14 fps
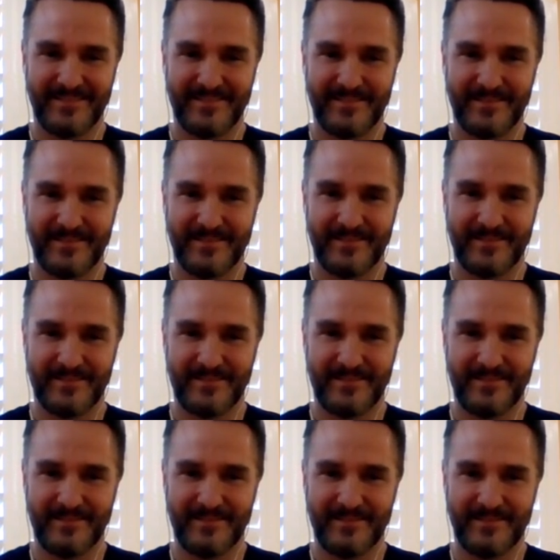
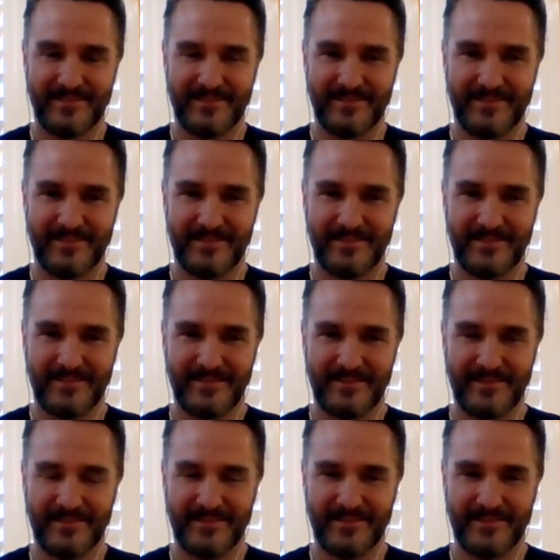
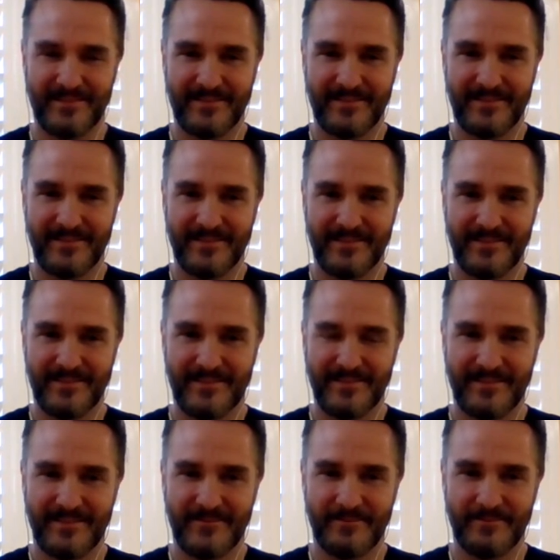
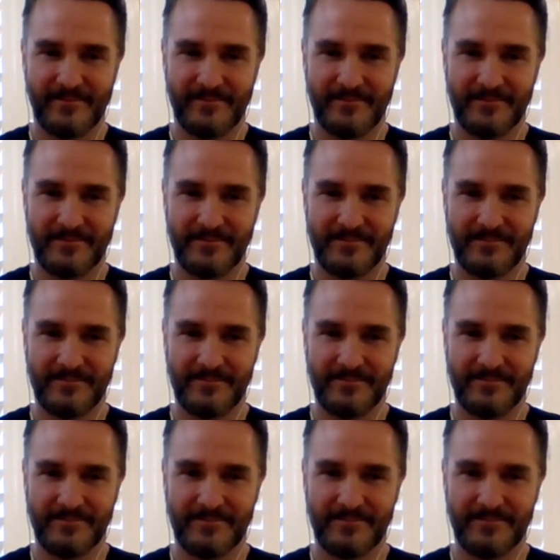
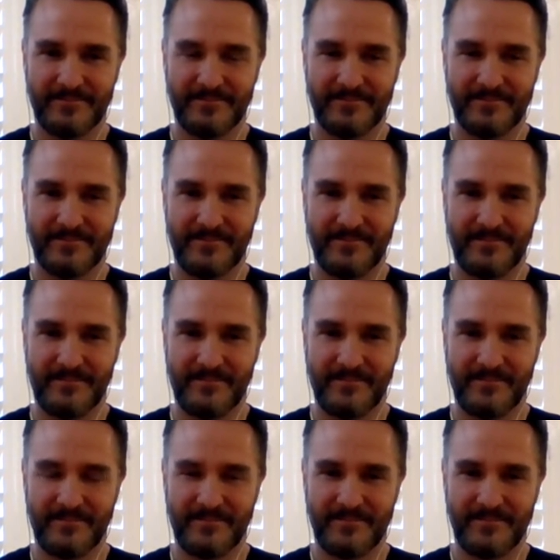
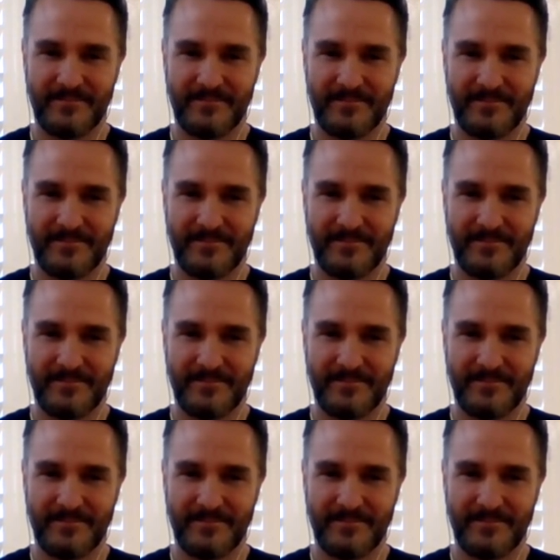This person isn't speaking.